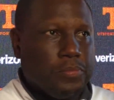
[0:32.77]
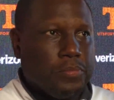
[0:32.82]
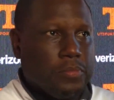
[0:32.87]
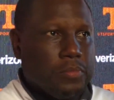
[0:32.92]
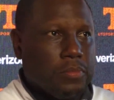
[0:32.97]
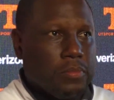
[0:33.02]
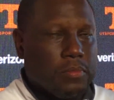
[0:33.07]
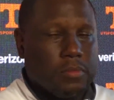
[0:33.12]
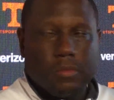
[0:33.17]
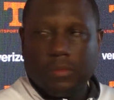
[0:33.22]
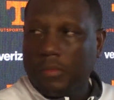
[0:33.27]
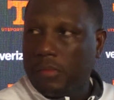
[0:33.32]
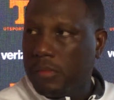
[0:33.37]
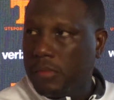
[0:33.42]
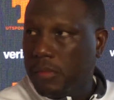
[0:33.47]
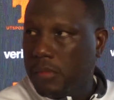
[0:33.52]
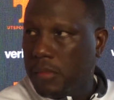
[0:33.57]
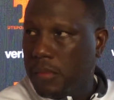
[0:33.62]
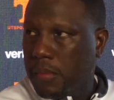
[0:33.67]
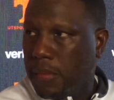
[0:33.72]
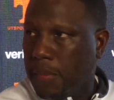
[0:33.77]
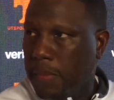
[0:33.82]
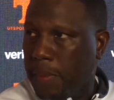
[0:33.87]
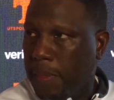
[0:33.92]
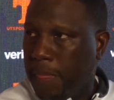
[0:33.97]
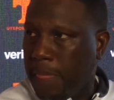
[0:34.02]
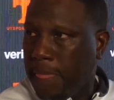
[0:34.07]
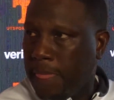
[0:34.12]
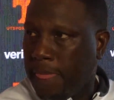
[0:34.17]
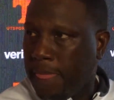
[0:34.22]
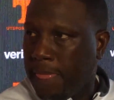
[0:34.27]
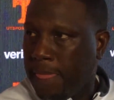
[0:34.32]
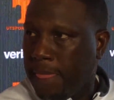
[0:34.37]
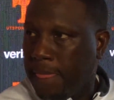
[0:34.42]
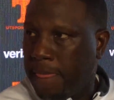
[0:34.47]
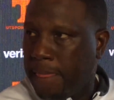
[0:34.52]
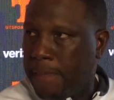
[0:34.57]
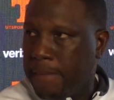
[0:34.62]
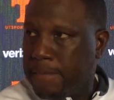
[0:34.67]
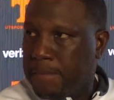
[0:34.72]
Coach, how Big Seven this game at home
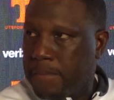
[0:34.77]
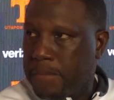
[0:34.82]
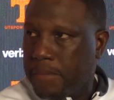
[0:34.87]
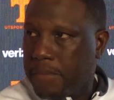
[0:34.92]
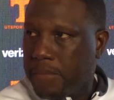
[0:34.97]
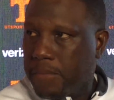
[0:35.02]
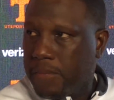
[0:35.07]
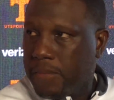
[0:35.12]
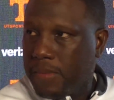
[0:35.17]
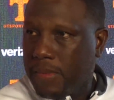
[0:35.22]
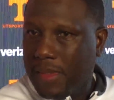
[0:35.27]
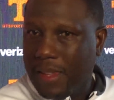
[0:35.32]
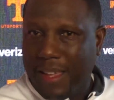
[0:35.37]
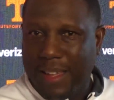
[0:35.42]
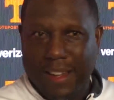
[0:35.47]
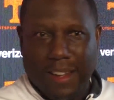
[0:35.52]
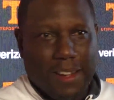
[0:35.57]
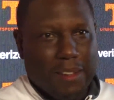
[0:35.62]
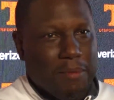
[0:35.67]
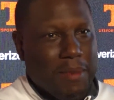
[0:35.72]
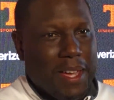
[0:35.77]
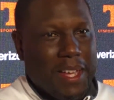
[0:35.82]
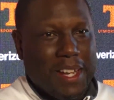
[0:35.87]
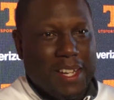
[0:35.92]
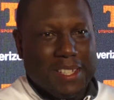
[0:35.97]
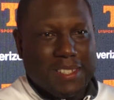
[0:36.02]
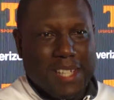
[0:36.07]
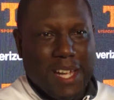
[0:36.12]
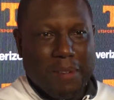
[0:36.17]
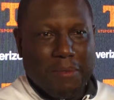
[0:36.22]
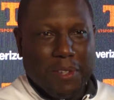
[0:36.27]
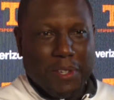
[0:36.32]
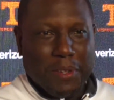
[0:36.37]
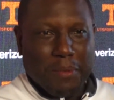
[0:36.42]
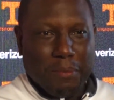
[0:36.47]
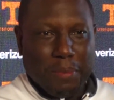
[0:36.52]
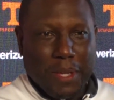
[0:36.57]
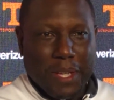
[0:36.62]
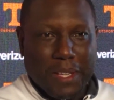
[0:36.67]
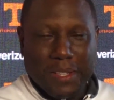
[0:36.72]
this week? Oh, man, anytime you
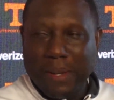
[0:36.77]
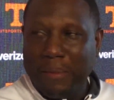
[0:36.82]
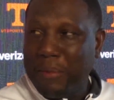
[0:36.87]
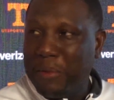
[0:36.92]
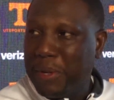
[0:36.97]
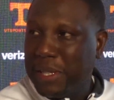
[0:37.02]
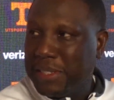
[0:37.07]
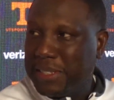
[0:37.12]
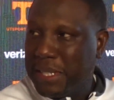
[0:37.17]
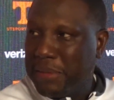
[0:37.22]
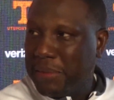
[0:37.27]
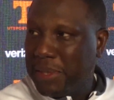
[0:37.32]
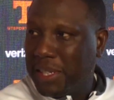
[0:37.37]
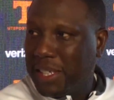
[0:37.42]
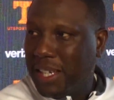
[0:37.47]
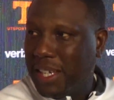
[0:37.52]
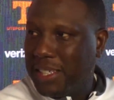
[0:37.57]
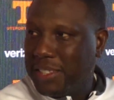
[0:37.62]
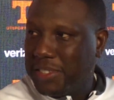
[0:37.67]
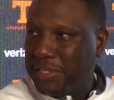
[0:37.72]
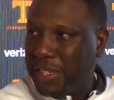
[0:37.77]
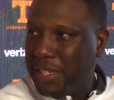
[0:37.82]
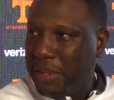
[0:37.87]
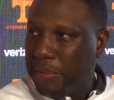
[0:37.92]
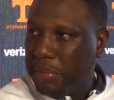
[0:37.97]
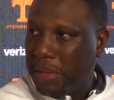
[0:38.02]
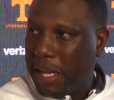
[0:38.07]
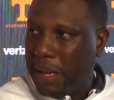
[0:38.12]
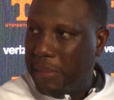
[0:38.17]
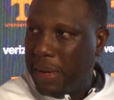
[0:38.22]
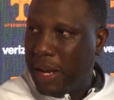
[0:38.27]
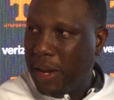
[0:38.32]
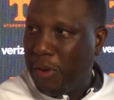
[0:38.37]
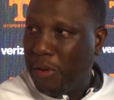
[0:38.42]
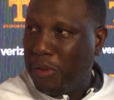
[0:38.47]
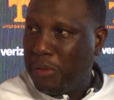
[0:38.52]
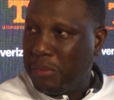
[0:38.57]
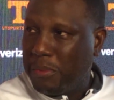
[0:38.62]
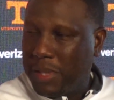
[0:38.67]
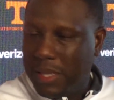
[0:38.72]
can play the number one team in the country and you play them at
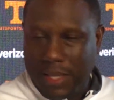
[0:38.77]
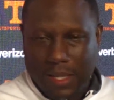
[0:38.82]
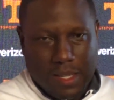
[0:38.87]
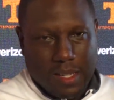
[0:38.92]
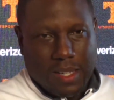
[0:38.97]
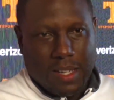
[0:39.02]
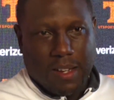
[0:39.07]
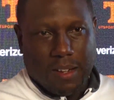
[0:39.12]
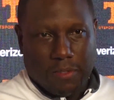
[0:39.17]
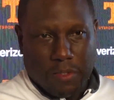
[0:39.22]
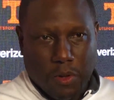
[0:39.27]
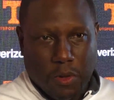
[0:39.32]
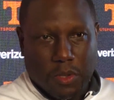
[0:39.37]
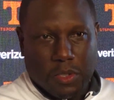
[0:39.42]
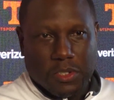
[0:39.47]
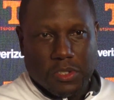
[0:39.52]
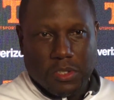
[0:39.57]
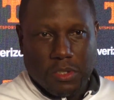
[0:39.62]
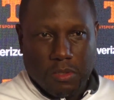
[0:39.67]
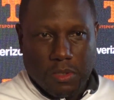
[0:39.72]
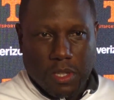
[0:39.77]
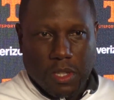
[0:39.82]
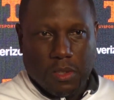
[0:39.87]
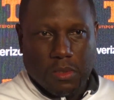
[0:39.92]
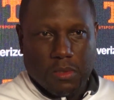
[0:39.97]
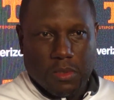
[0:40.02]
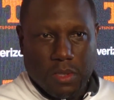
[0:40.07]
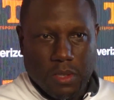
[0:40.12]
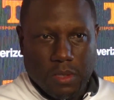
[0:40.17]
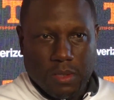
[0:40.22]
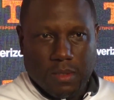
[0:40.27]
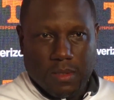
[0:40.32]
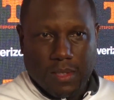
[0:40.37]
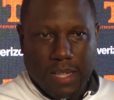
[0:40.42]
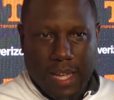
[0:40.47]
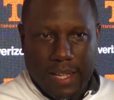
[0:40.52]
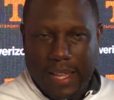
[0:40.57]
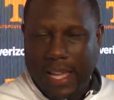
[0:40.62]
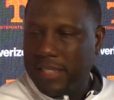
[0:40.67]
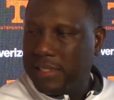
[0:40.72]
home, of course, you know,
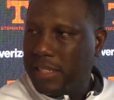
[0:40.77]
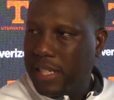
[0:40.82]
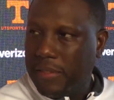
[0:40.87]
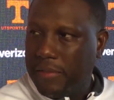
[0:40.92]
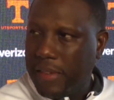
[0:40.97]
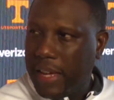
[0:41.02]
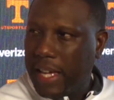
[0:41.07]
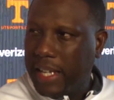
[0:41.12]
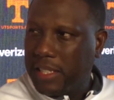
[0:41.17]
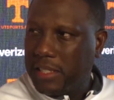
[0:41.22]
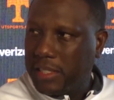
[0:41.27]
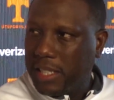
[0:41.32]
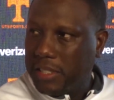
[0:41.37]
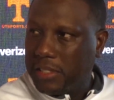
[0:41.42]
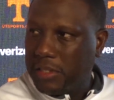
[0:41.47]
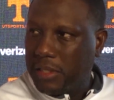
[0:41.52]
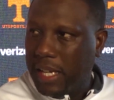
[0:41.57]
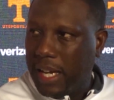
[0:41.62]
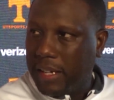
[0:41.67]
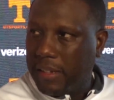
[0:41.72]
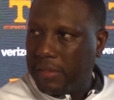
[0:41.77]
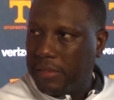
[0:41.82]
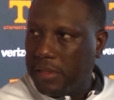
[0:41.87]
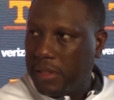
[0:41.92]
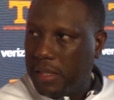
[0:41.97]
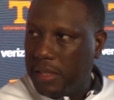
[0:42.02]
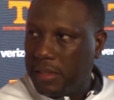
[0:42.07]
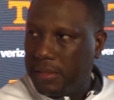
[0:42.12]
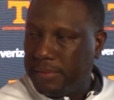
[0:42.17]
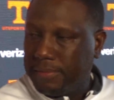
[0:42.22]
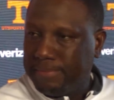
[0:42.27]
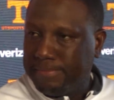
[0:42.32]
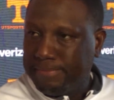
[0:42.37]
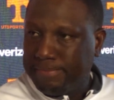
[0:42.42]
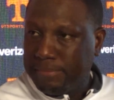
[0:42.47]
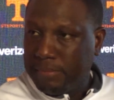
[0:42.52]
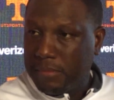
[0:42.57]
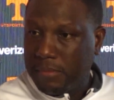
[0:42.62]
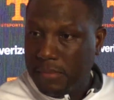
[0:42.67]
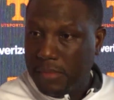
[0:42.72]
that, that's an advantage that you got to uh,
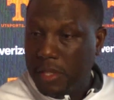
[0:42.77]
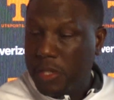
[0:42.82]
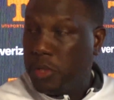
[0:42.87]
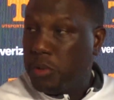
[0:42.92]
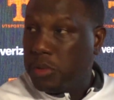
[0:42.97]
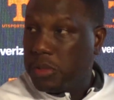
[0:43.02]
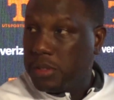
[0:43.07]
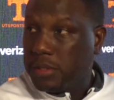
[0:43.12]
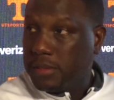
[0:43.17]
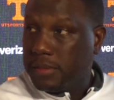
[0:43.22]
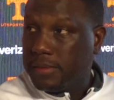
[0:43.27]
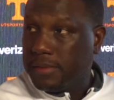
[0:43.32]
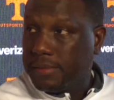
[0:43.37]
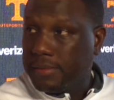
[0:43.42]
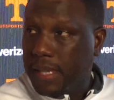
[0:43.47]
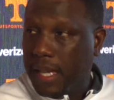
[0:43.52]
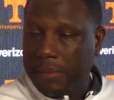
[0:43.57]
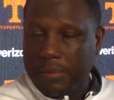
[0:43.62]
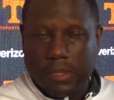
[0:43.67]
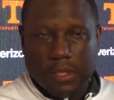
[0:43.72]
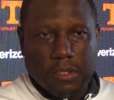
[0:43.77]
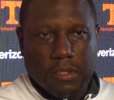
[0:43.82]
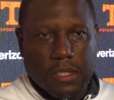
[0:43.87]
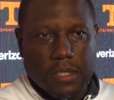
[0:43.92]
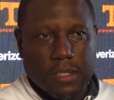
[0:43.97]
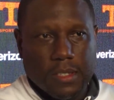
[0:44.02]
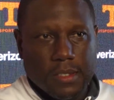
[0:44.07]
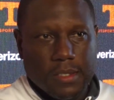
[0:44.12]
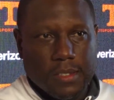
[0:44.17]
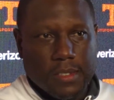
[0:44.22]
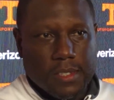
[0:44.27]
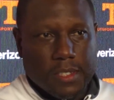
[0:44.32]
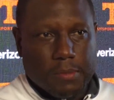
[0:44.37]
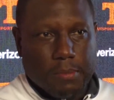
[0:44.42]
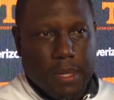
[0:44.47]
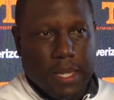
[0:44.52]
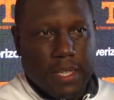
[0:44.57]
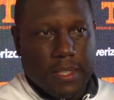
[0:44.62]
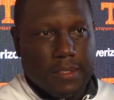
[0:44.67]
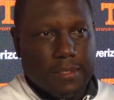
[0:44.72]
use. Absolutely.
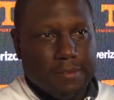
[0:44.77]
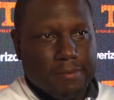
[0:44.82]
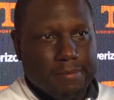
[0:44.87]
It's big.